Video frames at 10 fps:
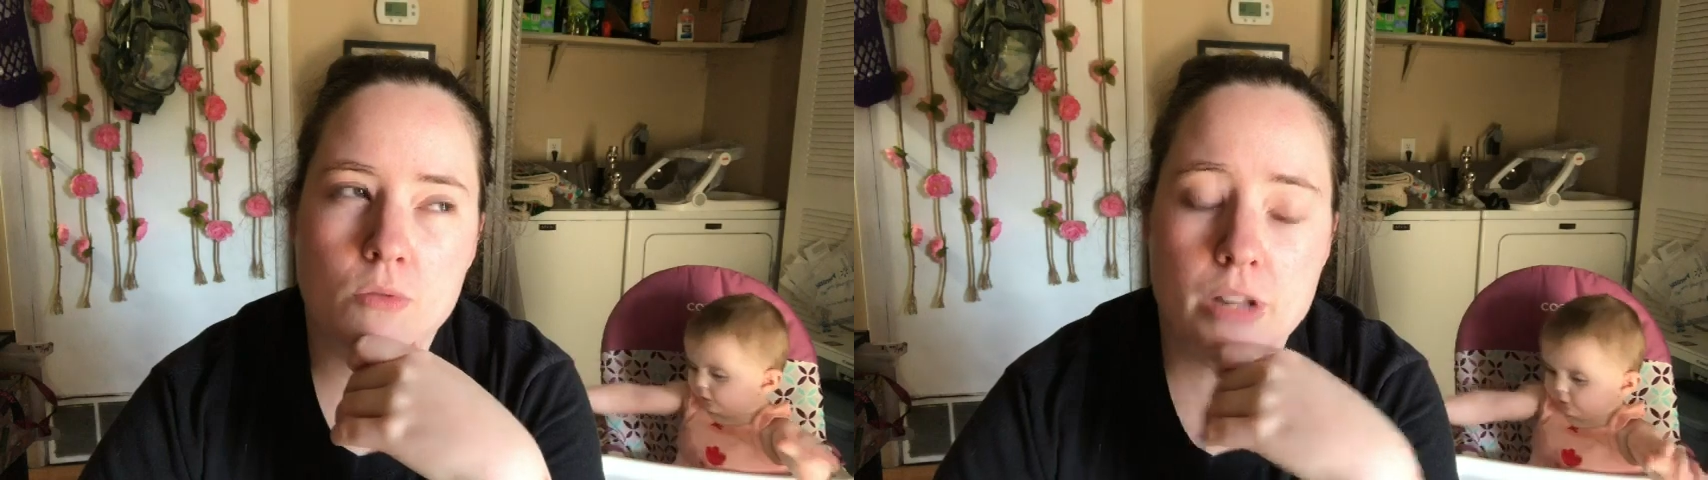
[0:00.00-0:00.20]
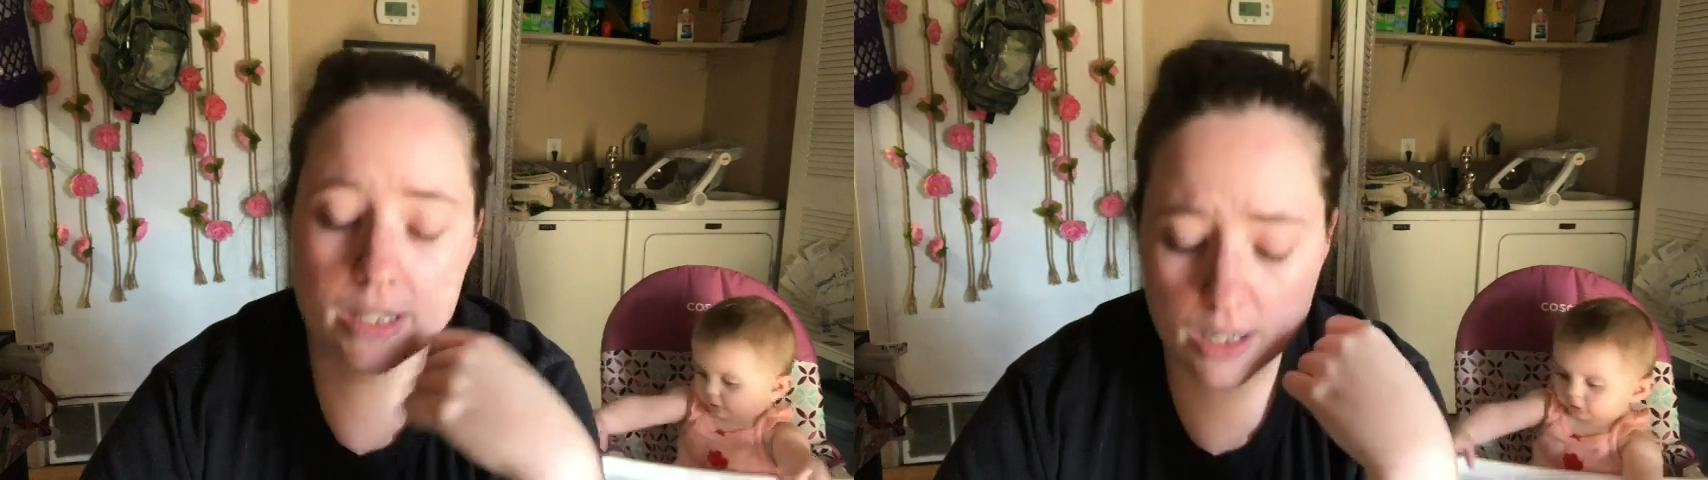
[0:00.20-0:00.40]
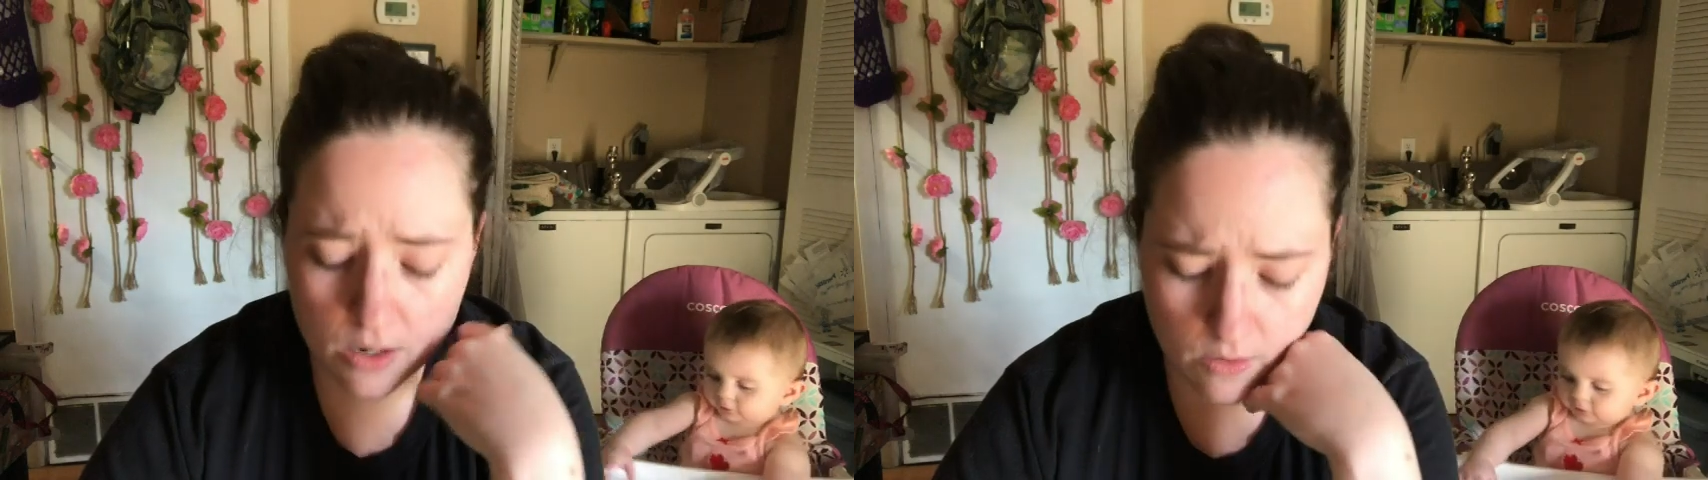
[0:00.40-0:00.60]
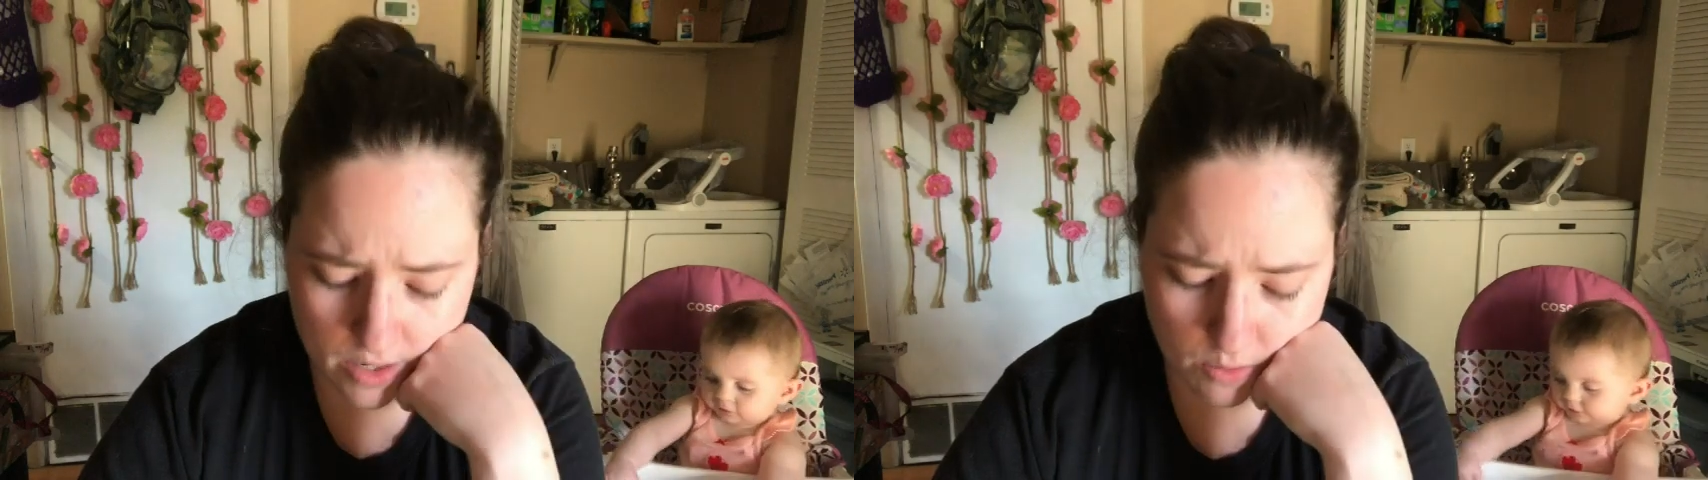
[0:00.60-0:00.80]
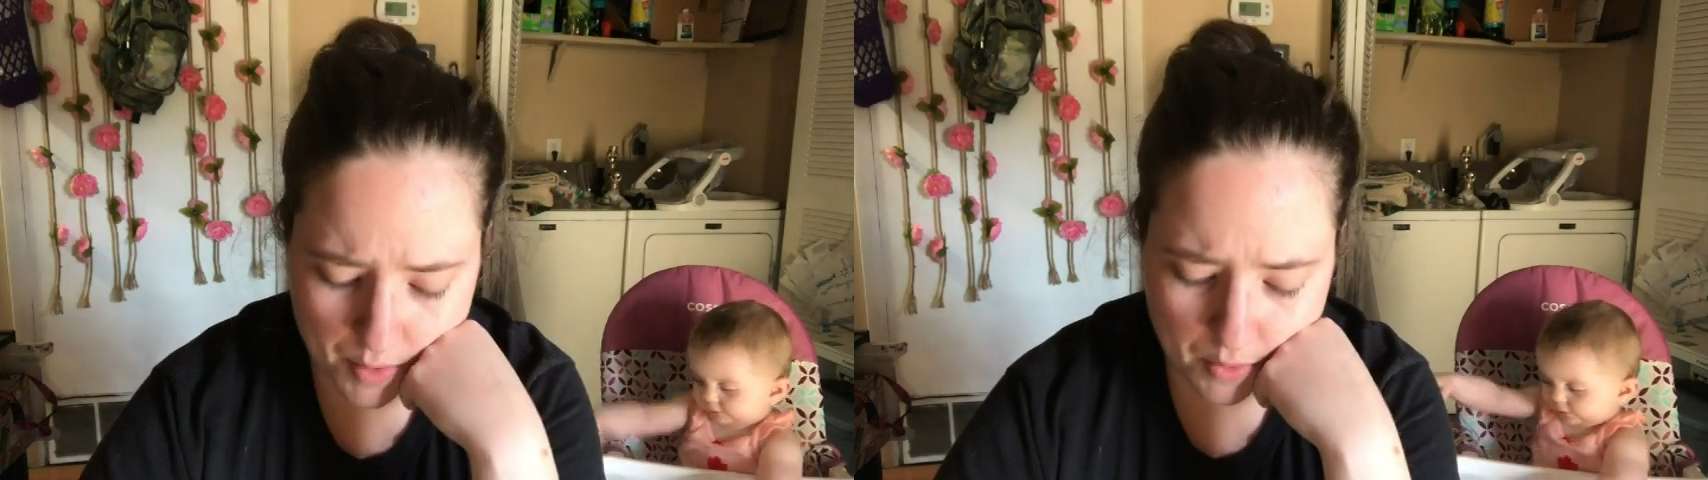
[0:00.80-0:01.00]
days ago. I
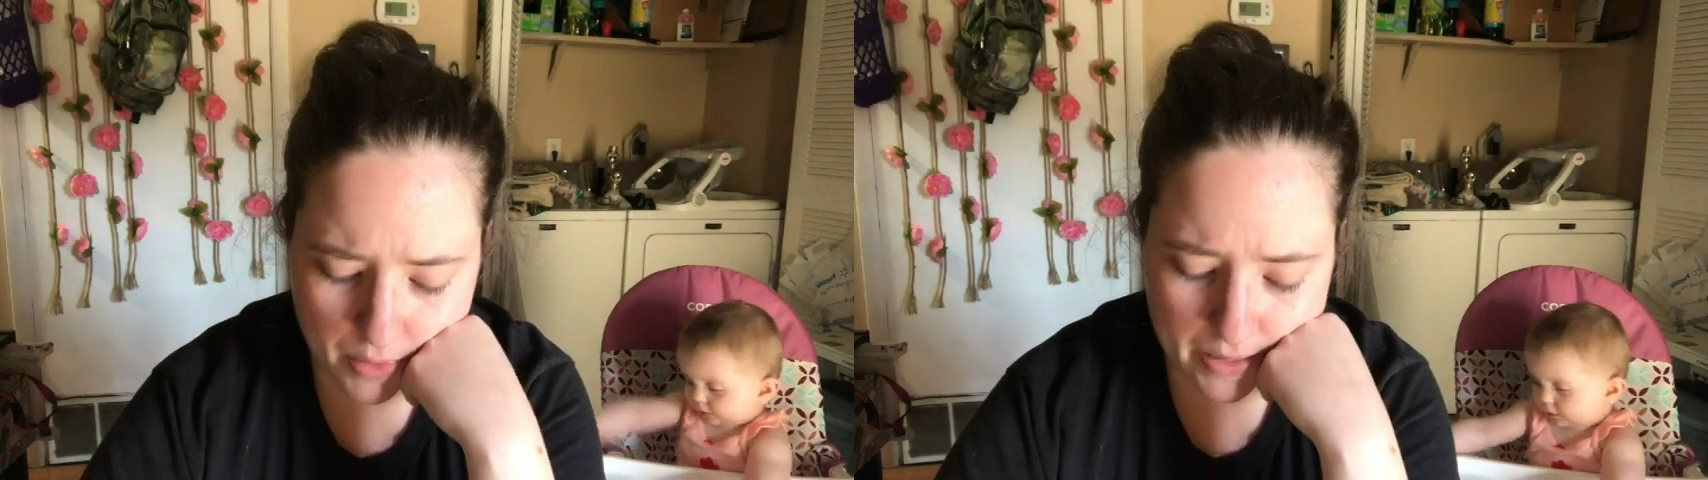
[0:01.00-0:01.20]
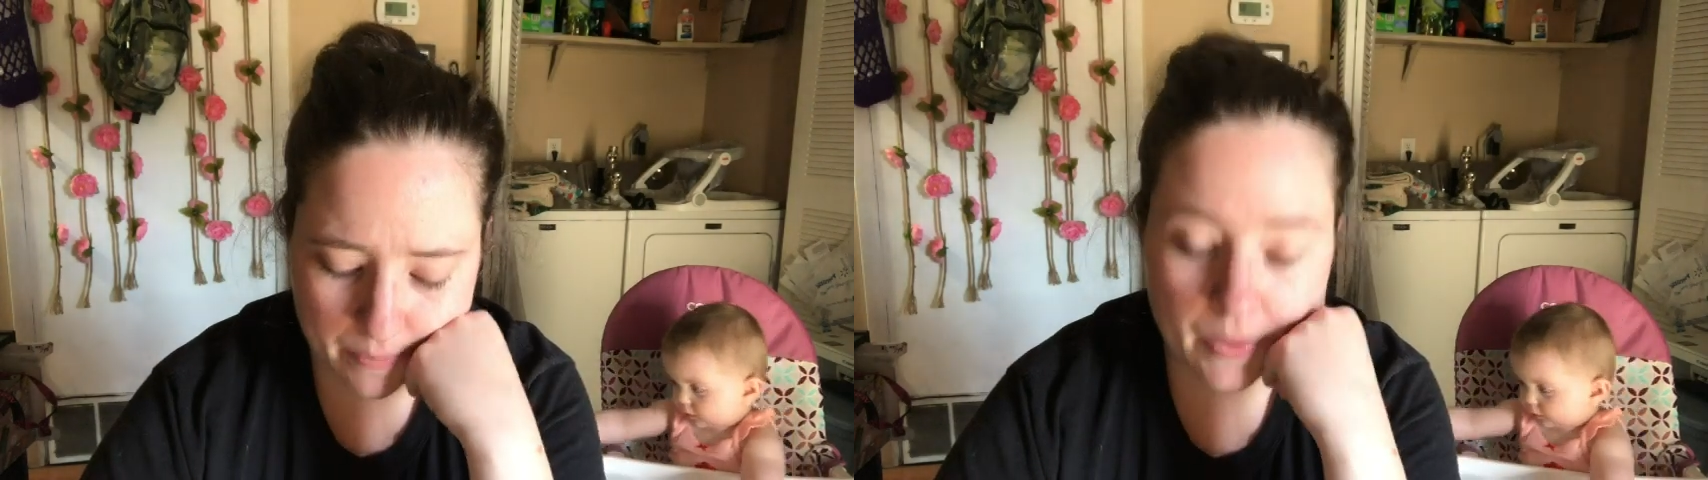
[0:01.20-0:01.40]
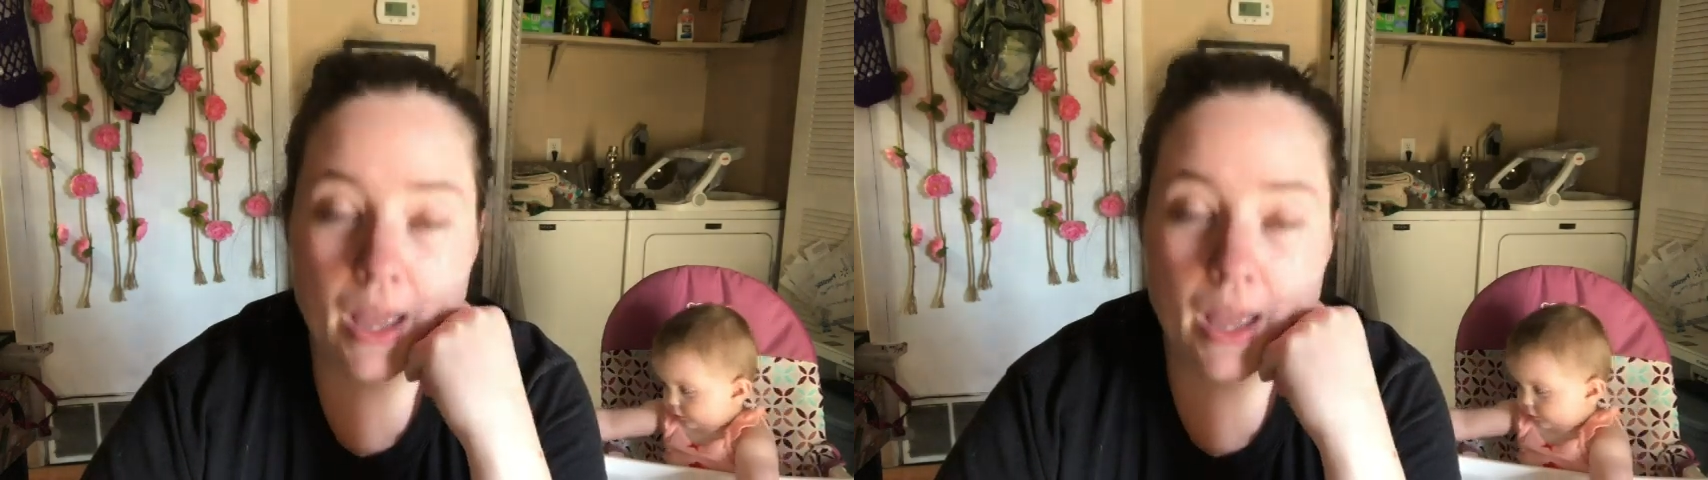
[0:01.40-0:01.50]
don't remember when.